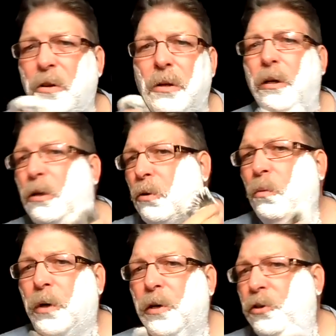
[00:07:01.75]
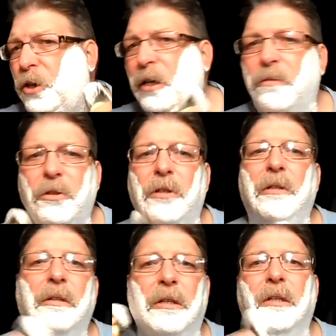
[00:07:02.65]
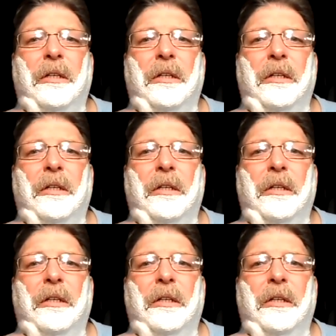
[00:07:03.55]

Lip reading: found in doing cold water shaves